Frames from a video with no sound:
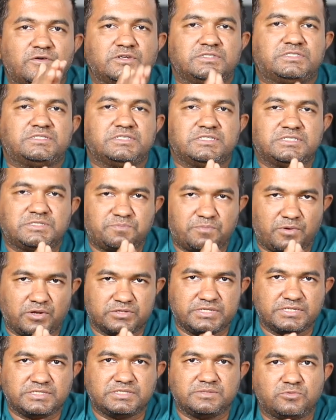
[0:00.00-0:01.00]
First is
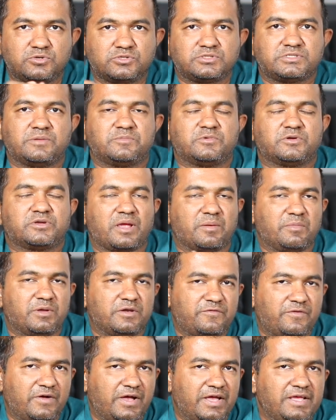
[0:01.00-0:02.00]
process the
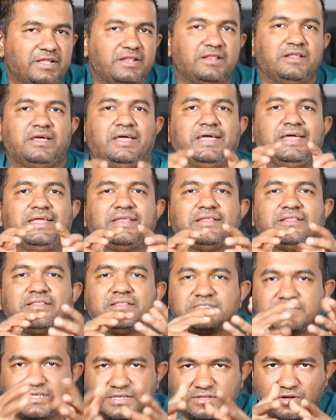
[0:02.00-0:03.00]
bootstrap.yaml file and
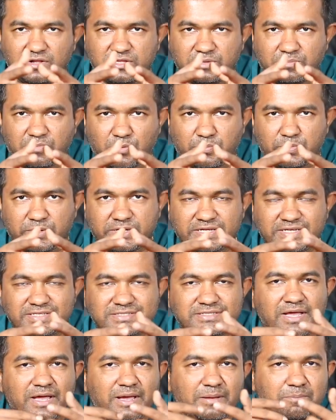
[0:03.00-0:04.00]
set all the
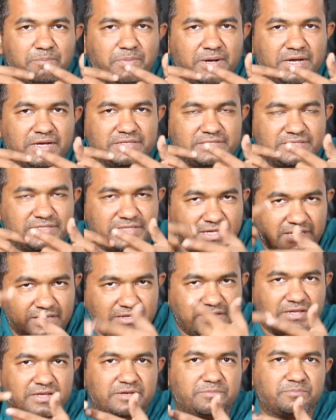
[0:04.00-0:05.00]
properties, but
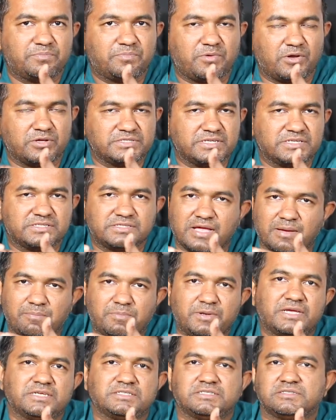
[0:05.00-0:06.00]
then it process the
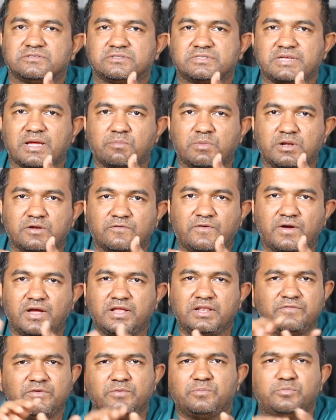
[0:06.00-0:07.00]
application.yaml
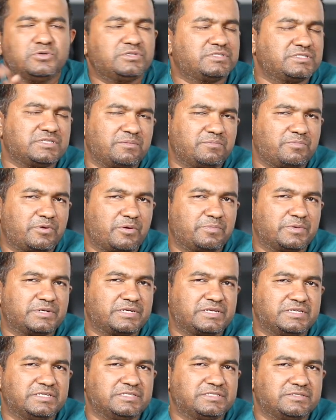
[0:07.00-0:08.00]
file. If you put some
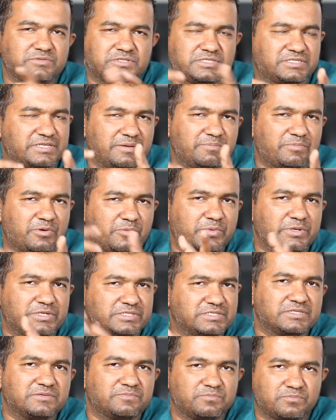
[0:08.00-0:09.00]
properties, the same properties
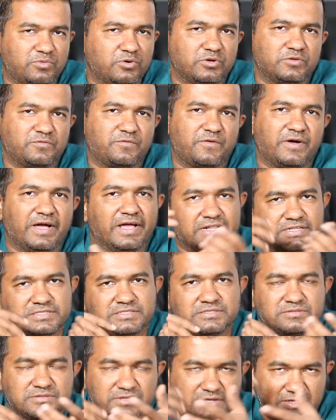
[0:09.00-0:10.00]
in the both
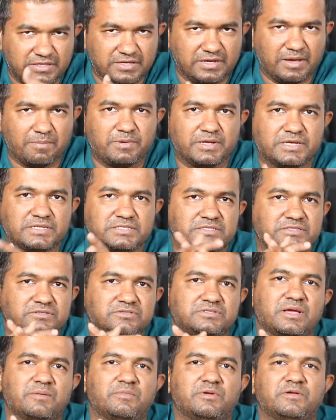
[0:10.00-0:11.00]
files, the
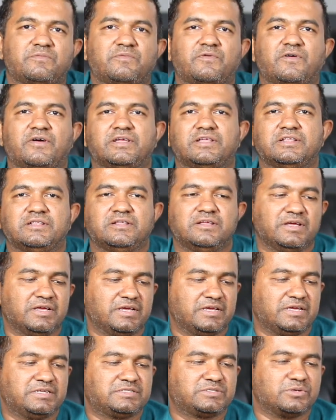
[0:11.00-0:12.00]
application.yaml file,
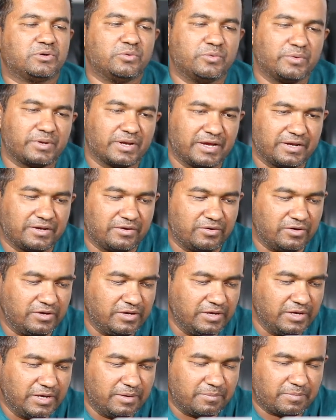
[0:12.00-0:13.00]
it override your
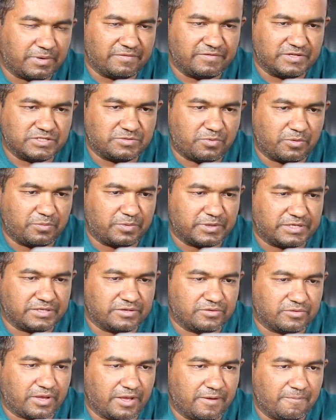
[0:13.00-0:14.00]
previous property.
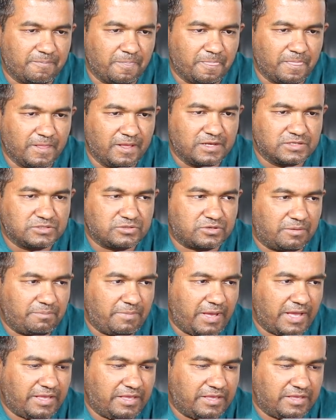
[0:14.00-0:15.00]
Okay, so come
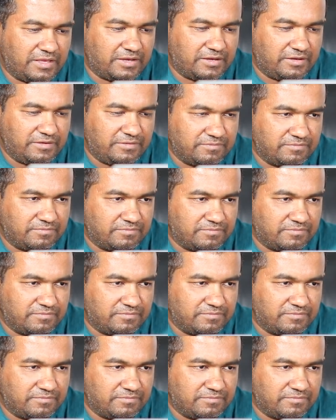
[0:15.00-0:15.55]
back here.